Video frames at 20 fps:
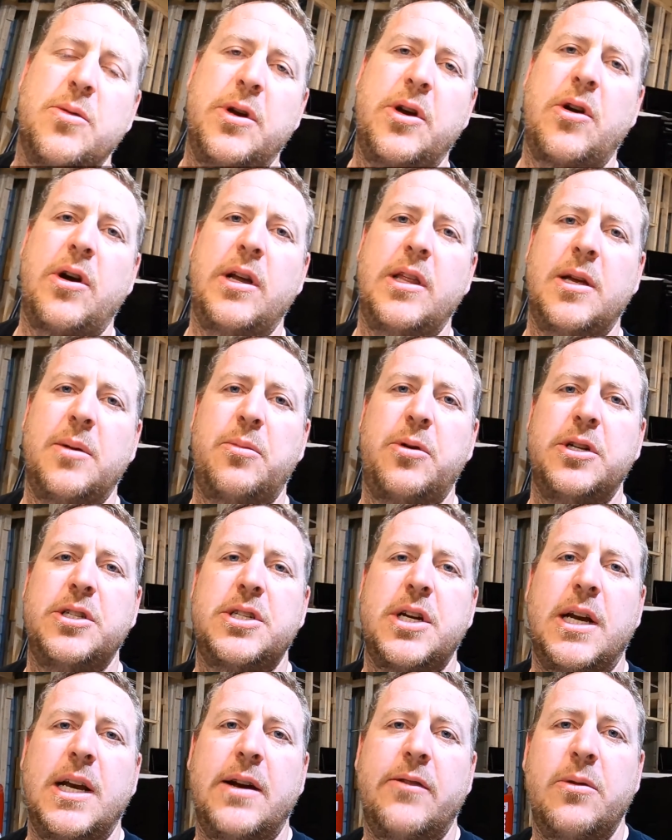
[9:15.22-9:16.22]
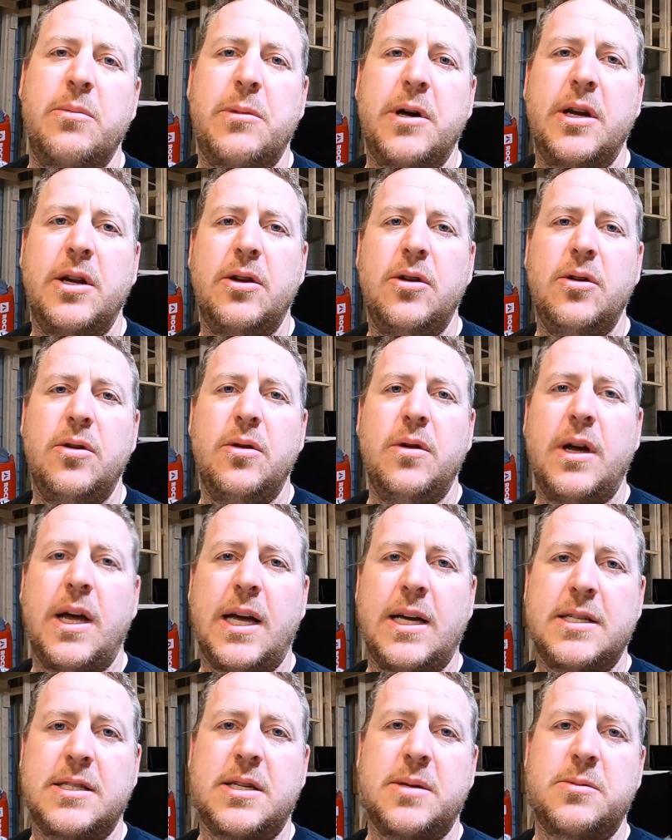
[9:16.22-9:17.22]
So we greatly appreciate everybody who
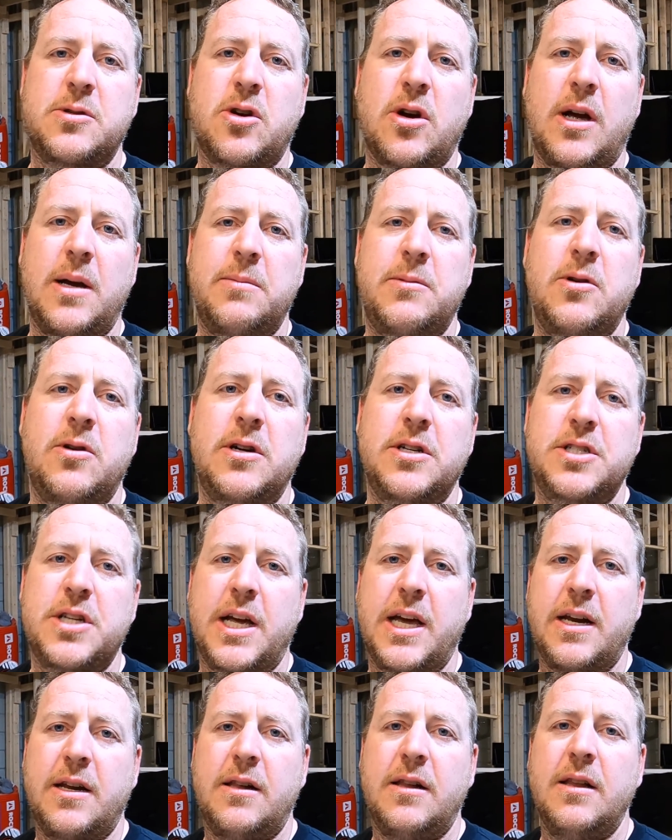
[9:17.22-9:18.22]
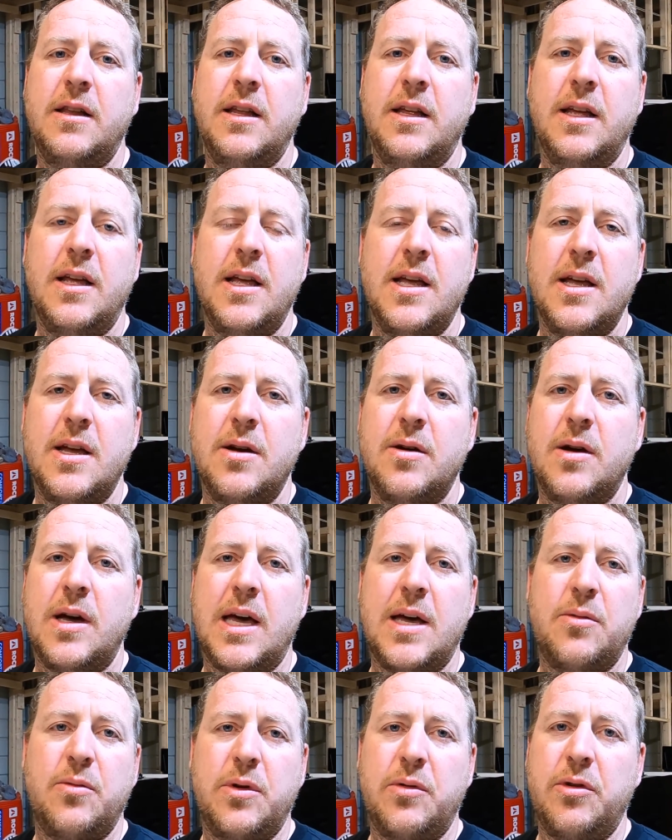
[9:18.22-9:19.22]
has subscribed to our channel,
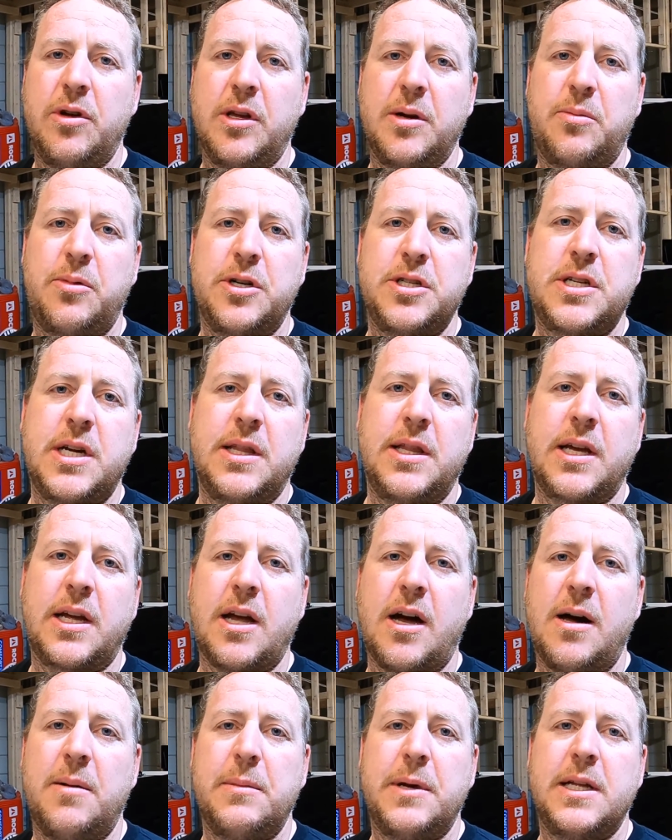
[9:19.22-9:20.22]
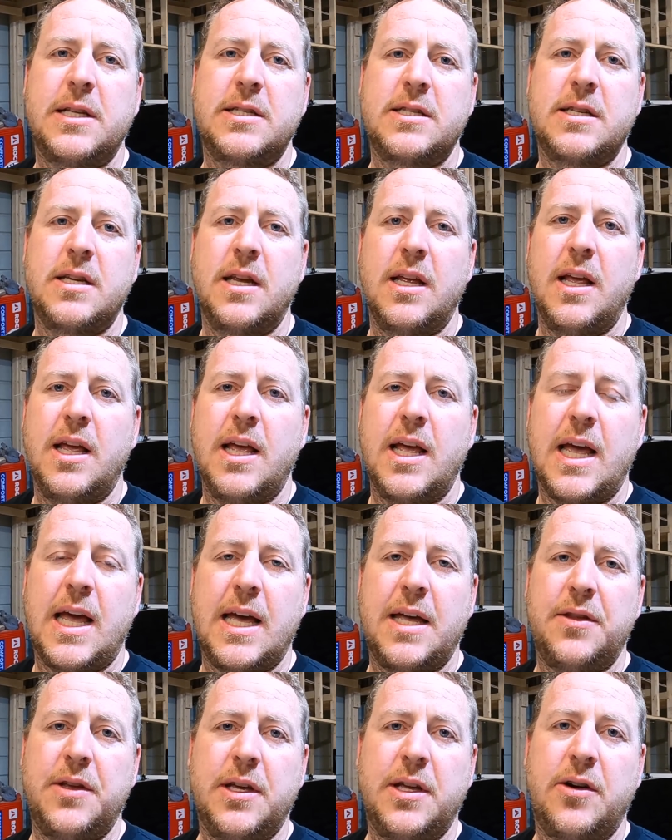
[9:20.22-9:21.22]
and we really appreciate the comments
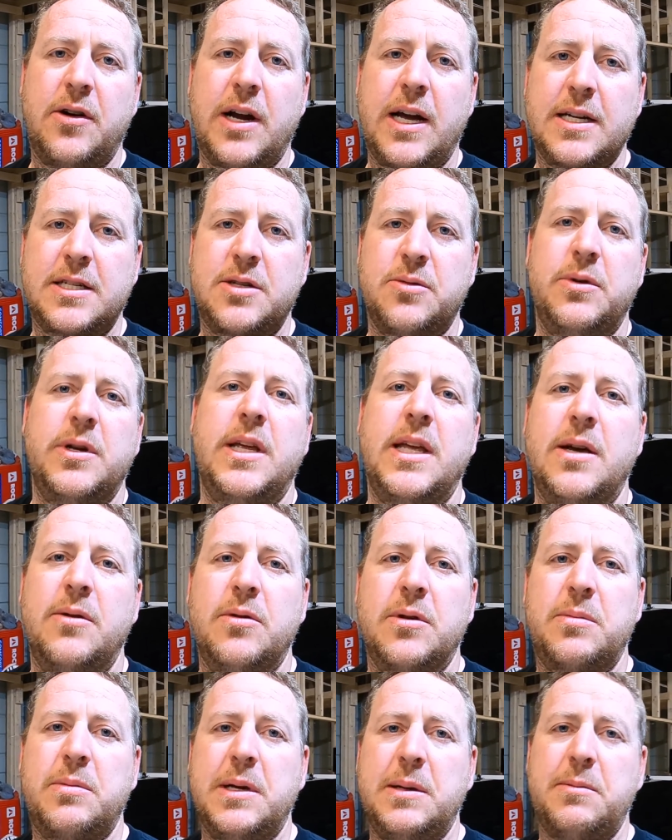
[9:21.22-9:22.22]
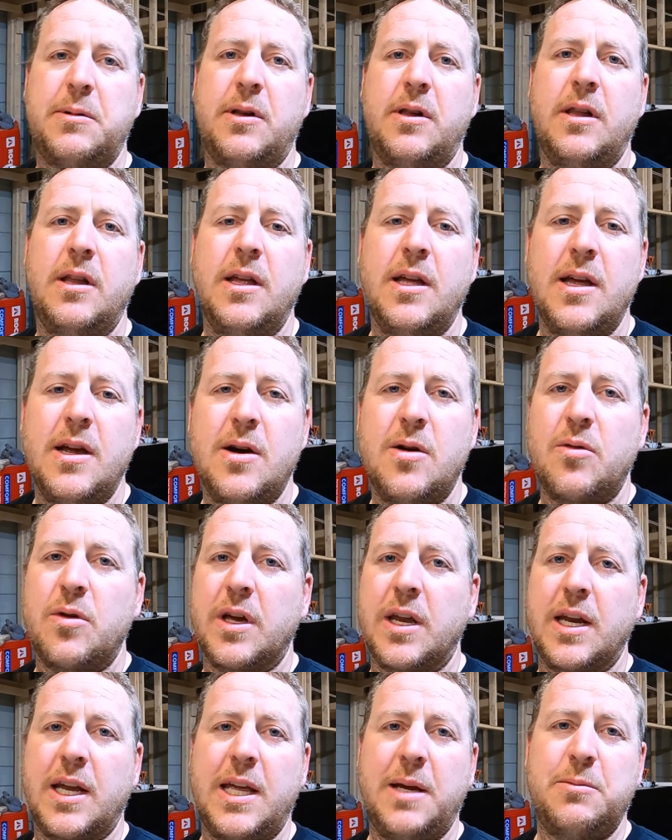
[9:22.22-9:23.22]
and the interaction we get with people.
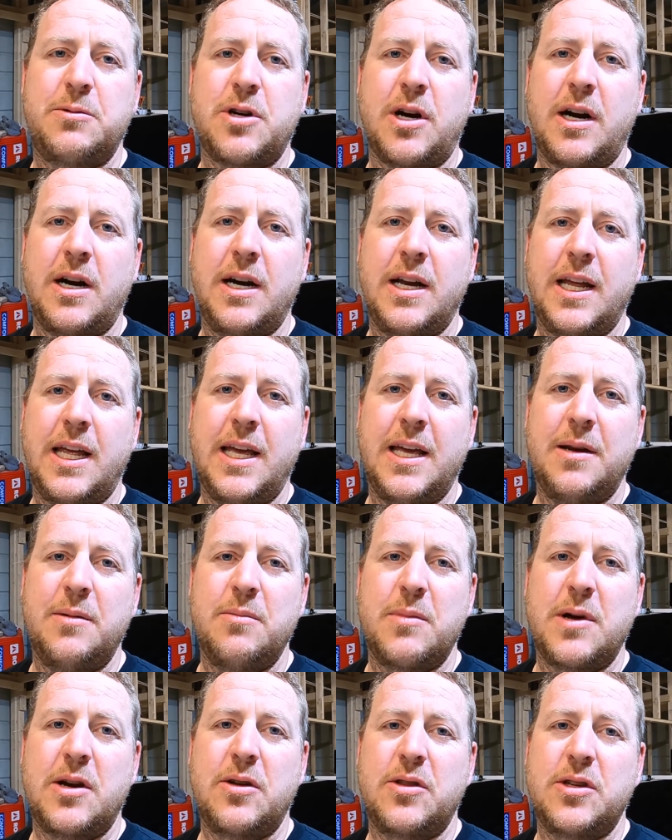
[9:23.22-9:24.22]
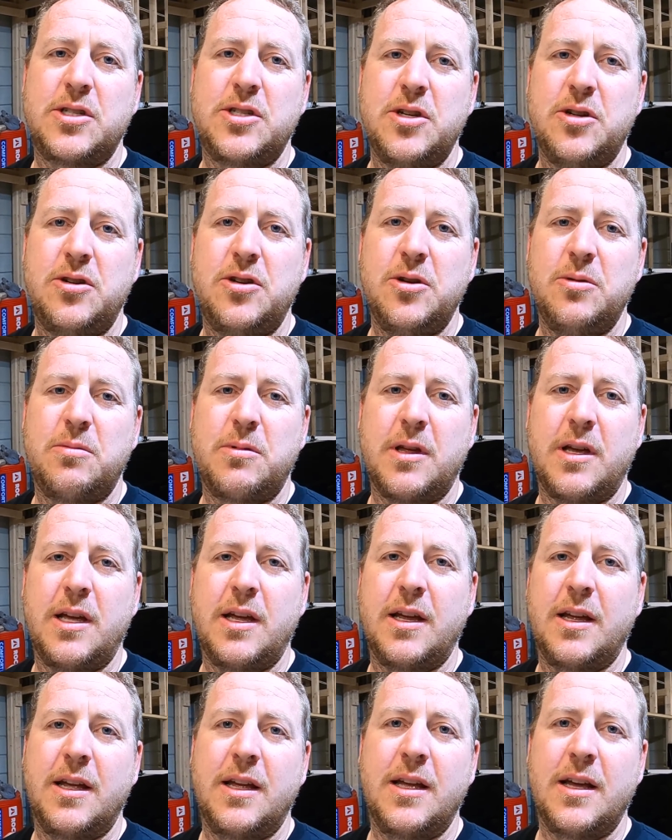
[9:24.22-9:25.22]
We're gonna keep trying to get better at this YouTube
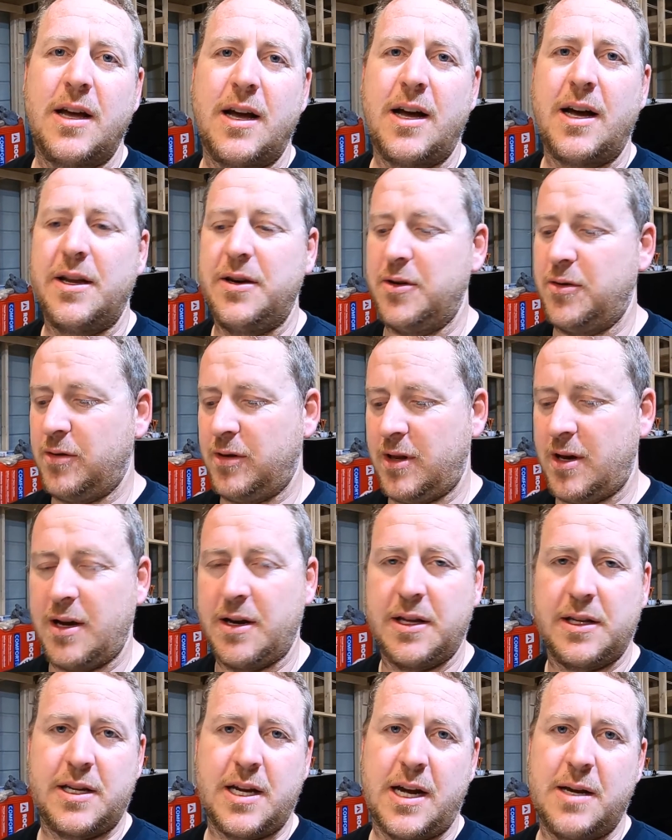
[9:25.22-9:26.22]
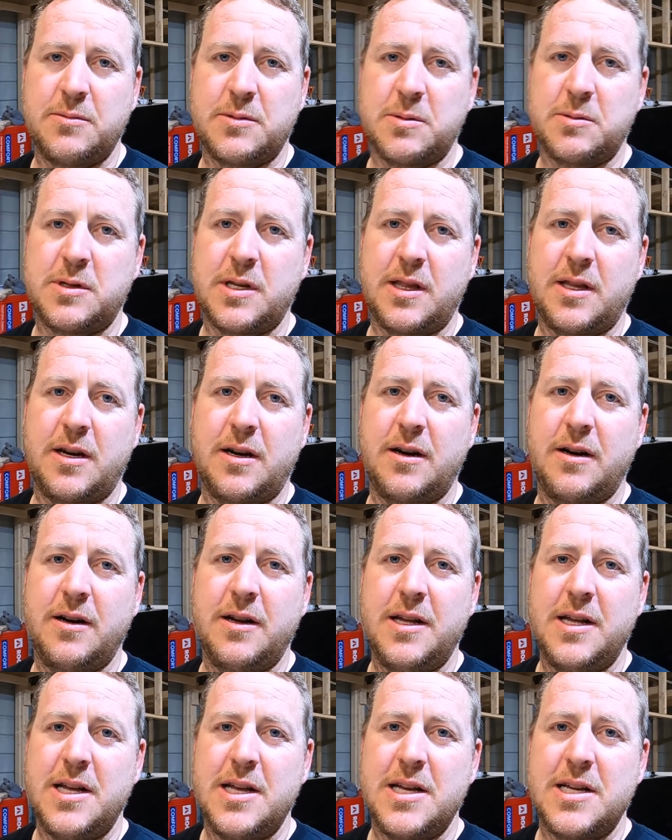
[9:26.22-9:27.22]
thing. I know a lot of the times I'm sitting
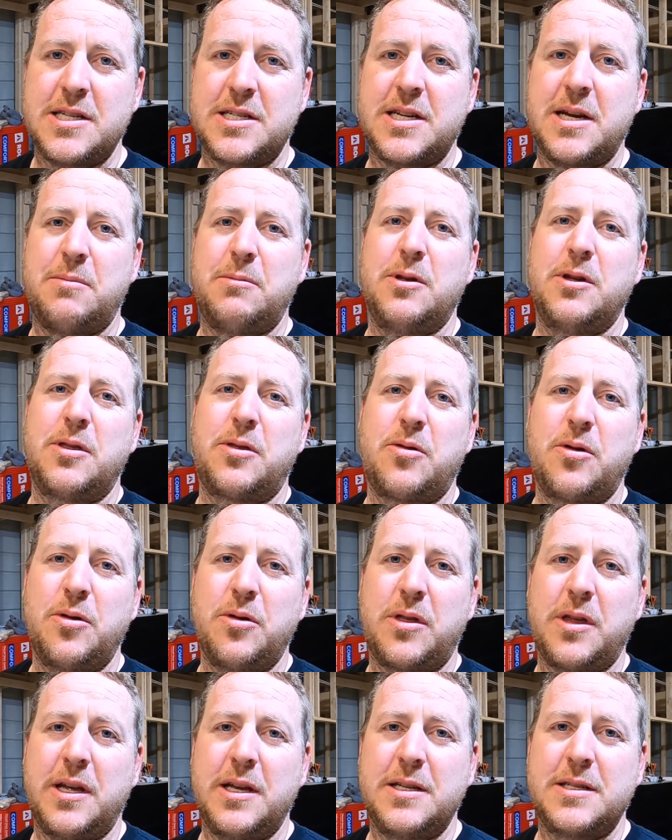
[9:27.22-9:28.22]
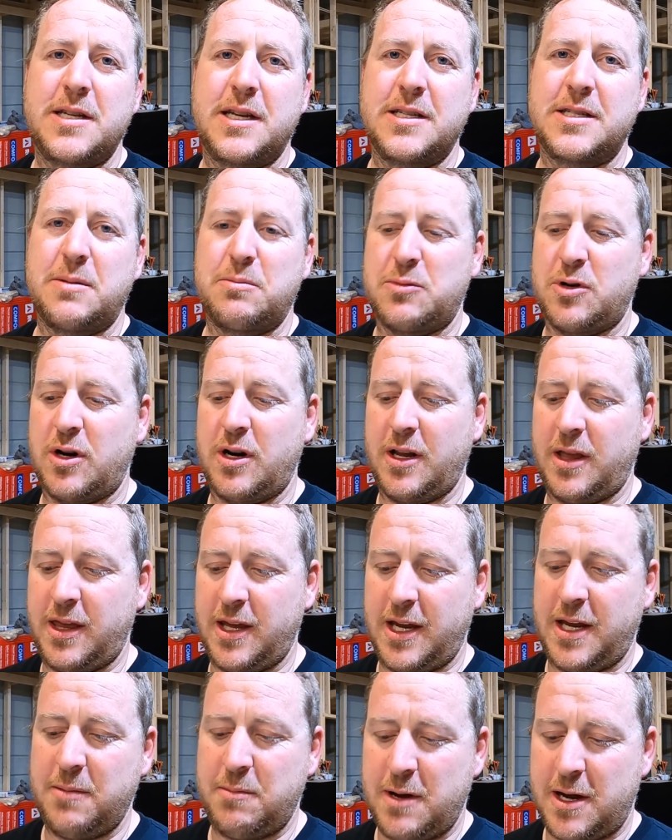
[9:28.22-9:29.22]
there stumbling through things because I'm trying to
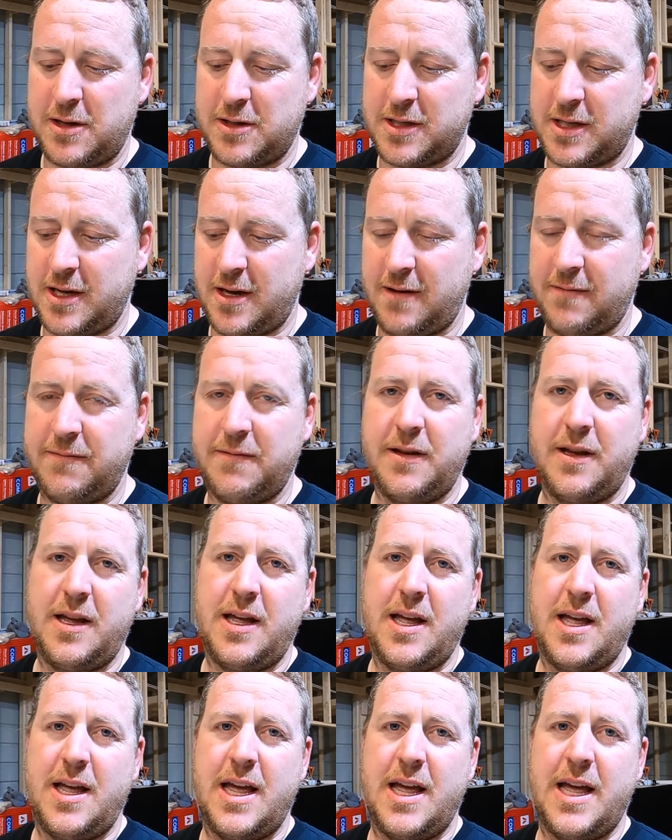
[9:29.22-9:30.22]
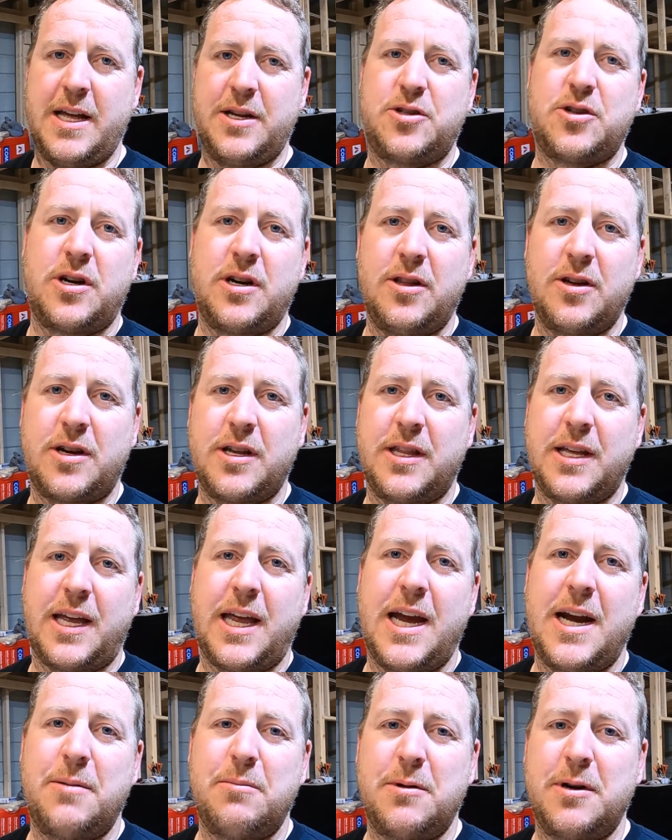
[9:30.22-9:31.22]
think about stuff and trying to look in the
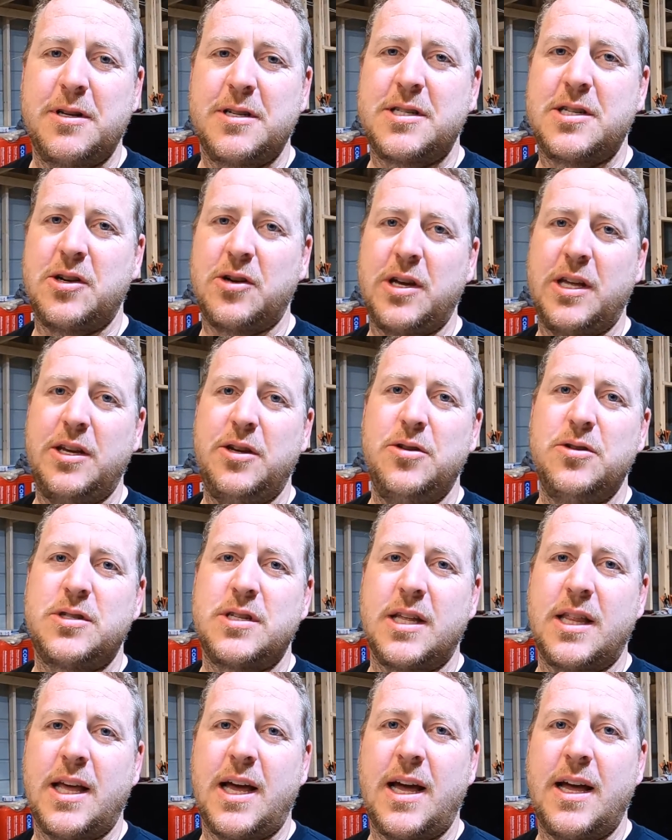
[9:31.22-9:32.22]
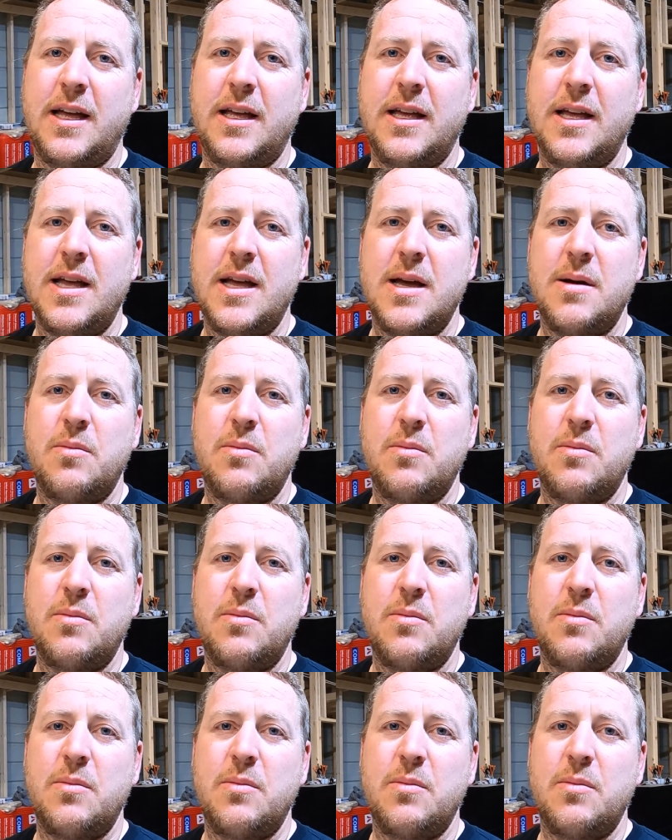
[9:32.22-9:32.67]
camera, still getting used to that.